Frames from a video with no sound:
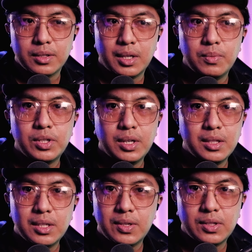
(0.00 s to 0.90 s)
So I would say
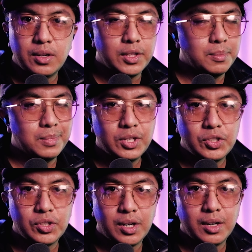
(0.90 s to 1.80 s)
this is not a bass
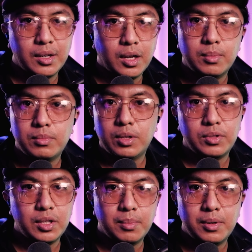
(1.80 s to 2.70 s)
shy you know,
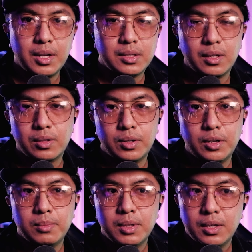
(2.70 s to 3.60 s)
TWS at
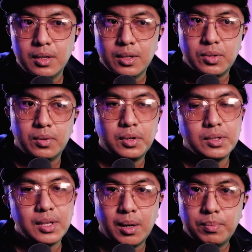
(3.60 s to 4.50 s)
all. So
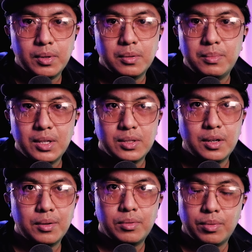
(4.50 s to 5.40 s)
there's ample bass
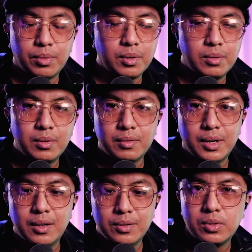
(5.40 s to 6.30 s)
there to throw
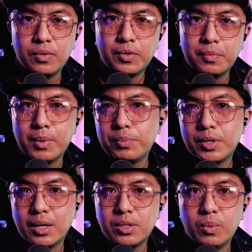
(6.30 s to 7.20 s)
around. So for pop
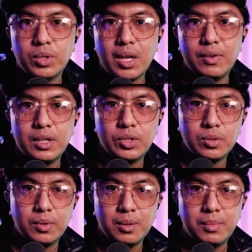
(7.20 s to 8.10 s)
tracks, you won't have an
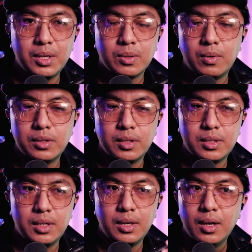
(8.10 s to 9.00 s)
issue with the bass
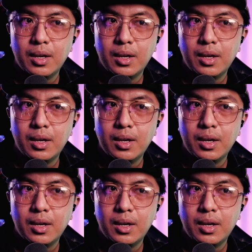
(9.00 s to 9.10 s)
quantity.